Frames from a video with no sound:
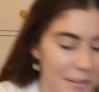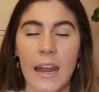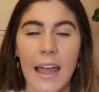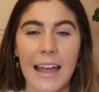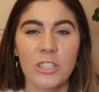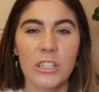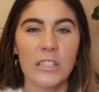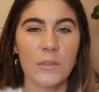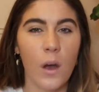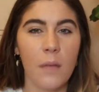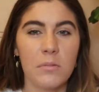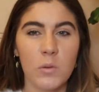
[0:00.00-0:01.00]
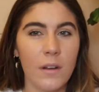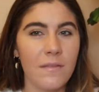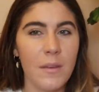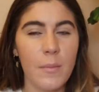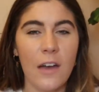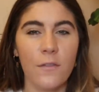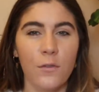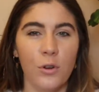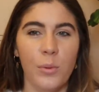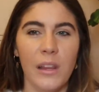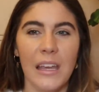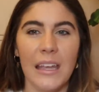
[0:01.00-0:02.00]
And I actually swapped one of them out for a
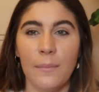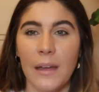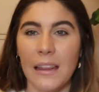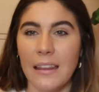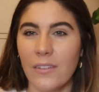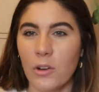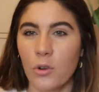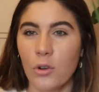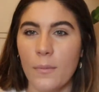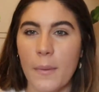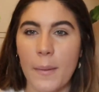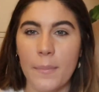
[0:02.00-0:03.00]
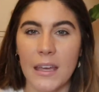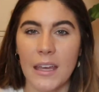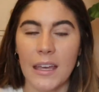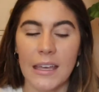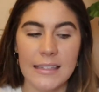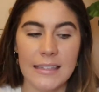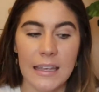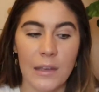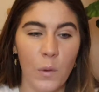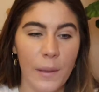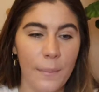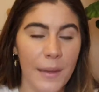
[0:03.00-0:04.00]
plant in my living room because
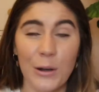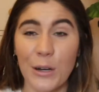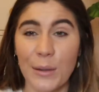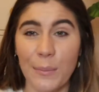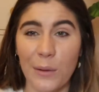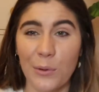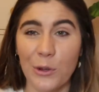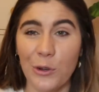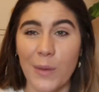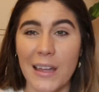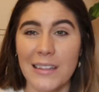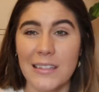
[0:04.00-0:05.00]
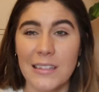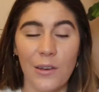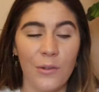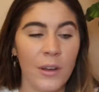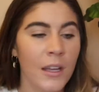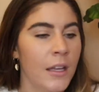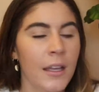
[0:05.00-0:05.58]
it went better in my room, and so